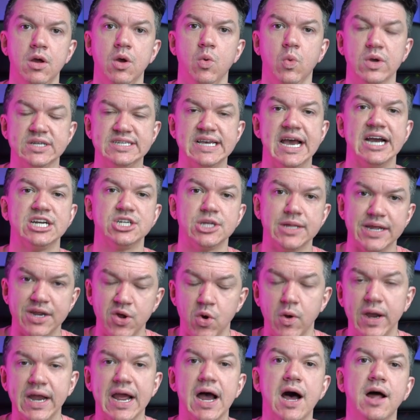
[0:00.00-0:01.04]
what's actually
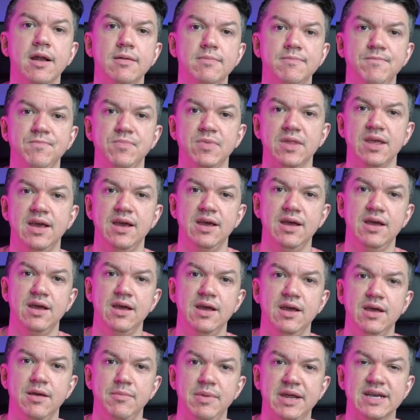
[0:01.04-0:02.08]
going on,
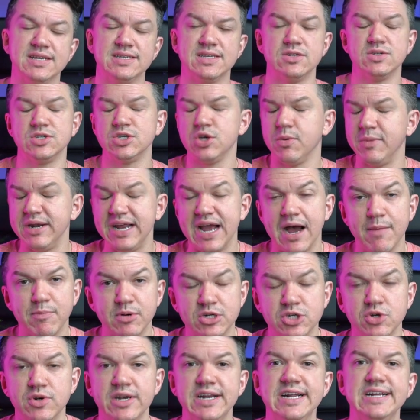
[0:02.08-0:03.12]
because there's so many
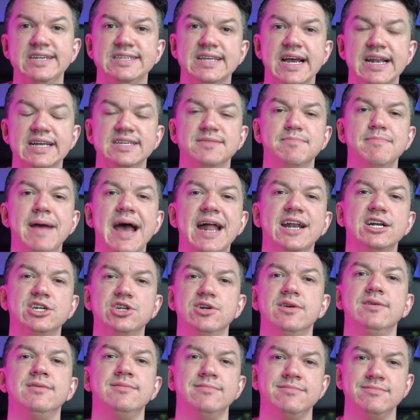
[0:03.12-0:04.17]
opportunities that his
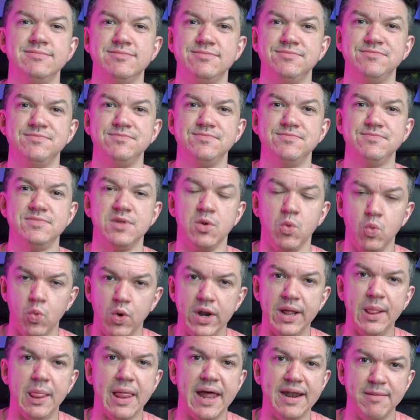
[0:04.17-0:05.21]
manager
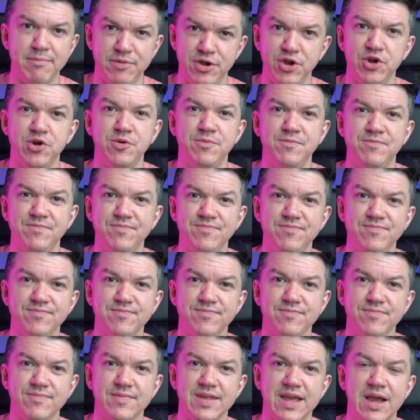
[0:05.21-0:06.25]
wouldn't let him do.
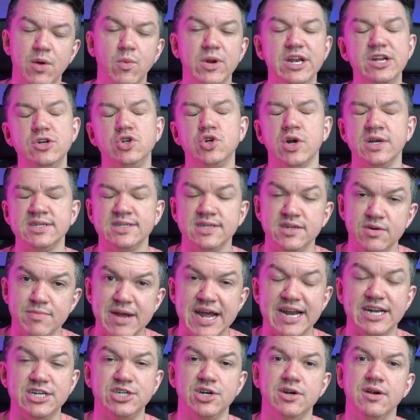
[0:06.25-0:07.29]
And when you trust your
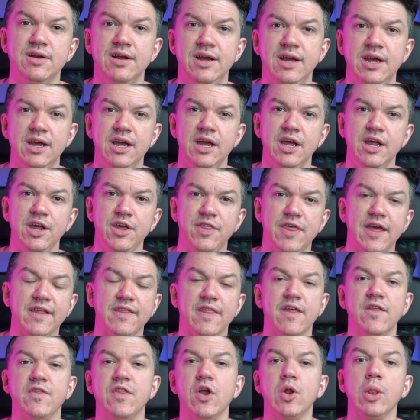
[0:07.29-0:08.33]
manager, you think
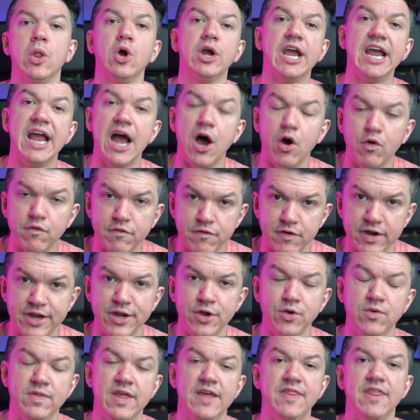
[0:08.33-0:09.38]
that they're looking out for
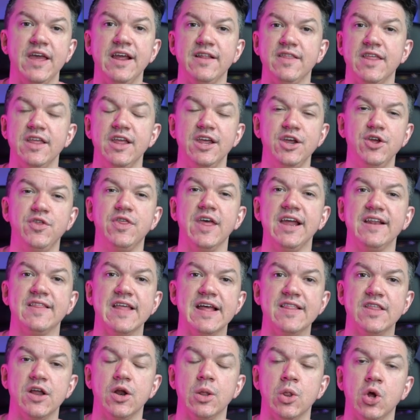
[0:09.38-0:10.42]
you. They think that you think
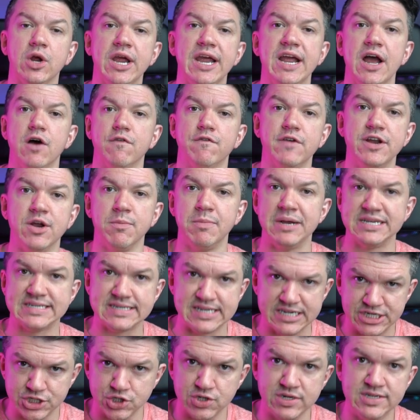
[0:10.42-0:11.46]
that they're looking out for your
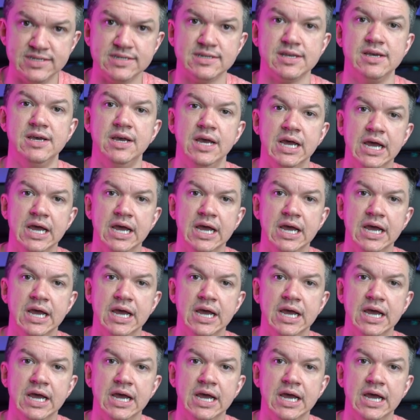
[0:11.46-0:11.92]
best interest,